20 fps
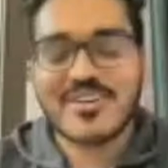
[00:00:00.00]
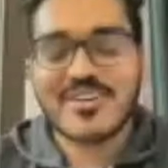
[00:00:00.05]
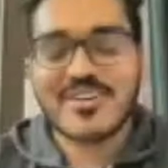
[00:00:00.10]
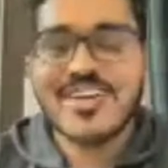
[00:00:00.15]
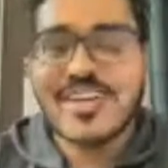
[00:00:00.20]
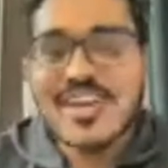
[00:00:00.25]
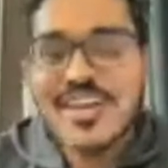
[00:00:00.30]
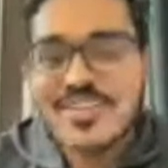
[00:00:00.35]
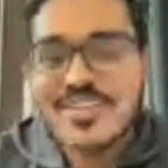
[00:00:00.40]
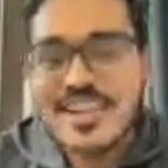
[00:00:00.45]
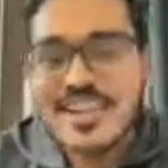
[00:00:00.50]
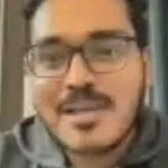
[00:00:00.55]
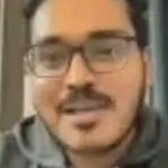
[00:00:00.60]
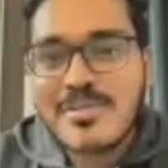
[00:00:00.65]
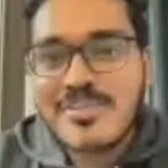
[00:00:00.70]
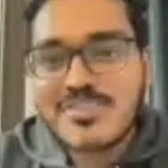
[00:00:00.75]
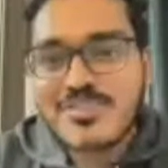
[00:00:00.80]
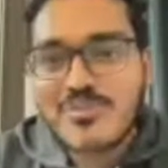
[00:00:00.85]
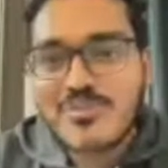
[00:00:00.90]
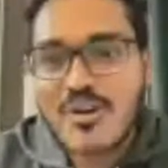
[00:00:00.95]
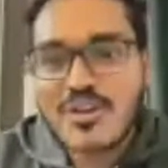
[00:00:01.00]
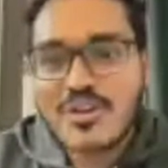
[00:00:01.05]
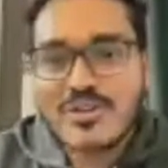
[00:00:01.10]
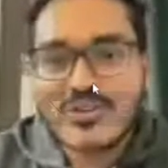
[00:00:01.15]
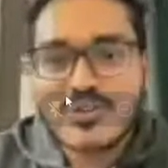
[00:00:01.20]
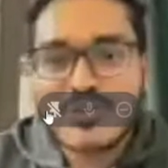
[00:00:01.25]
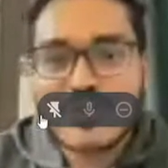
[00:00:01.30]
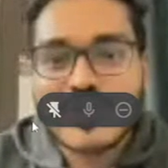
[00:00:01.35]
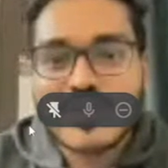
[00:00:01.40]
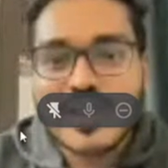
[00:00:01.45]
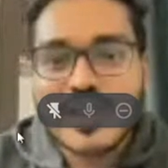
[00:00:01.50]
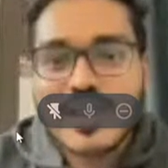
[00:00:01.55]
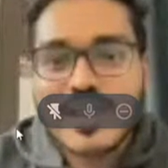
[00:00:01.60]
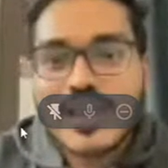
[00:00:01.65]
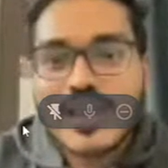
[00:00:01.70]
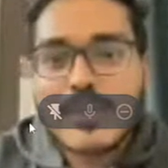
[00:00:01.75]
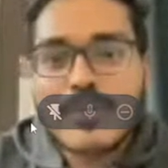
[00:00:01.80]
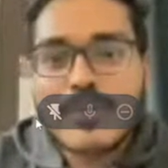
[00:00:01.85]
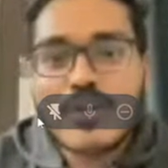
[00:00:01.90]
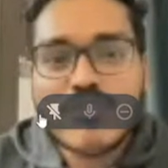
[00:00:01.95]
Okay. So let me just walk you through.
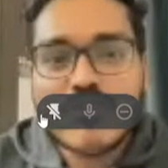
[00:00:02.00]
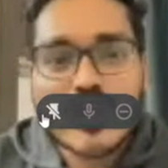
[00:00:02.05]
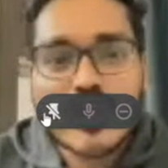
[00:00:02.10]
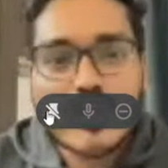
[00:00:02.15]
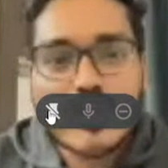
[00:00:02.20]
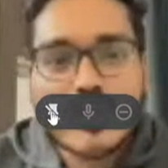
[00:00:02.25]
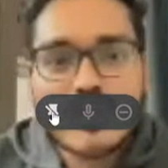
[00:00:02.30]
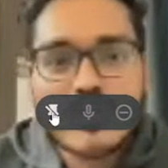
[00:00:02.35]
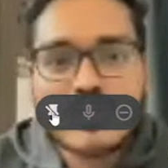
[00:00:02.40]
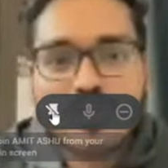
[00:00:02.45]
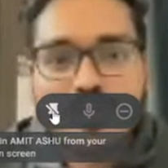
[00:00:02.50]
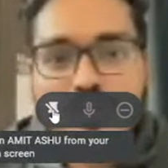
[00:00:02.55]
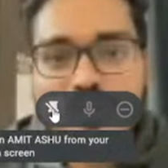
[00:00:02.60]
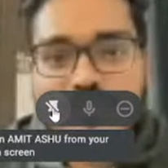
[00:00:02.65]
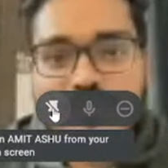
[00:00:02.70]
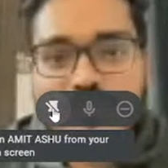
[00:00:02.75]
Let me know if you're able to see